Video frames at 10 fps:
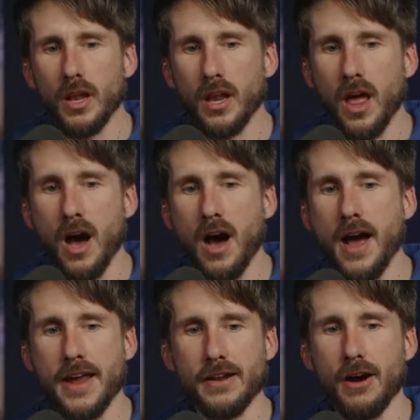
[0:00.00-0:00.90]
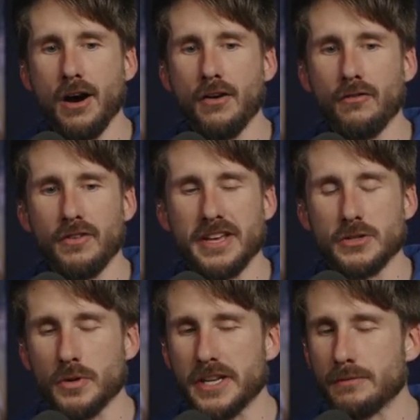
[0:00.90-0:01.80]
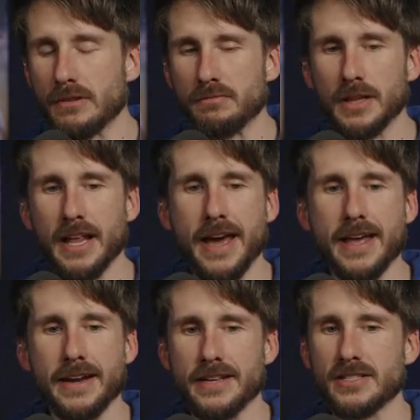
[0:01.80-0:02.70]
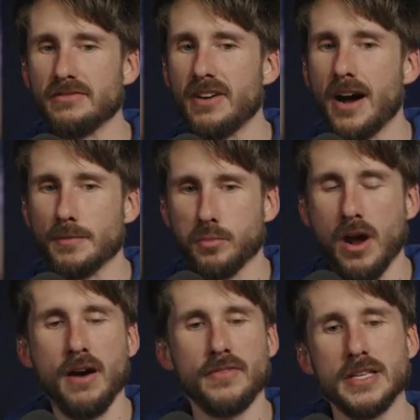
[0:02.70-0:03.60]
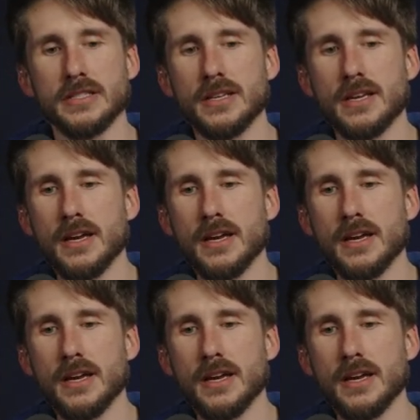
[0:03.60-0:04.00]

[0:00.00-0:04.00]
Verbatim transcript: line of his redemptive plan and his divine providence